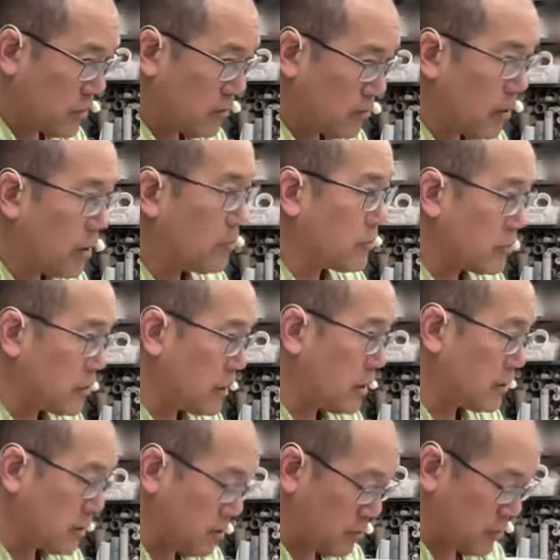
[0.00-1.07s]
probably should
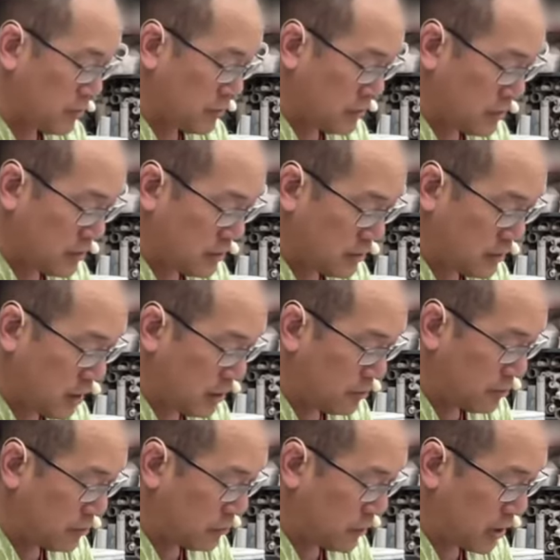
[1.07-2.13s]
ask that person to
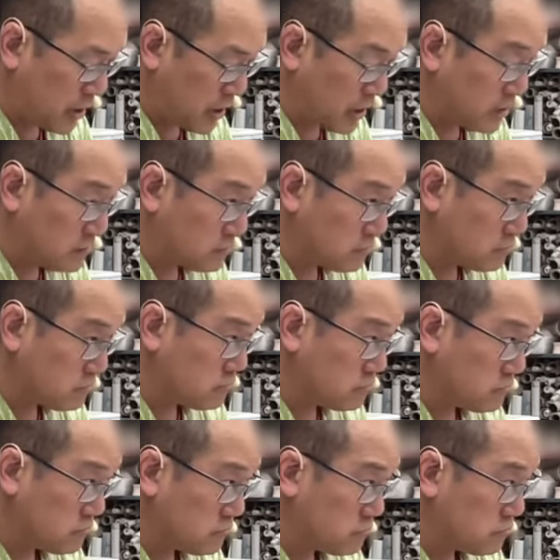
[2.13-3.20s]
stop spraying. Is
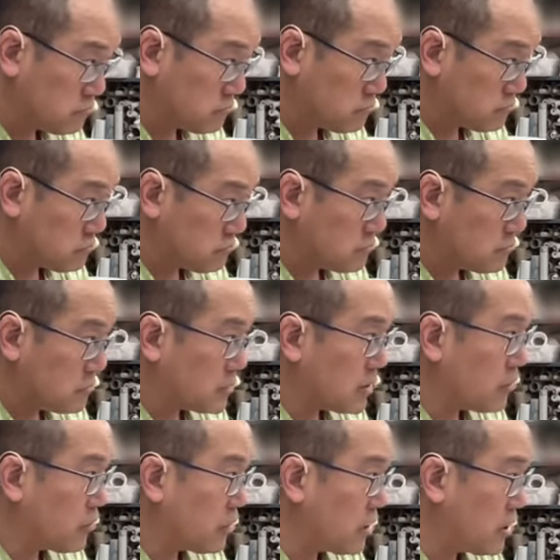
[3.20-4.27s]
that
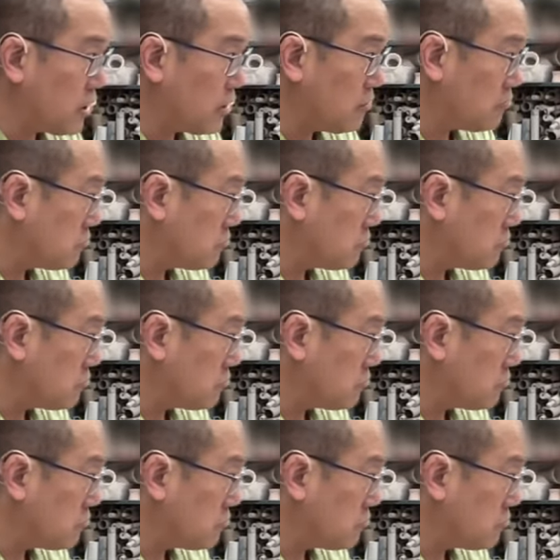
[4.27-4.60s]
okay?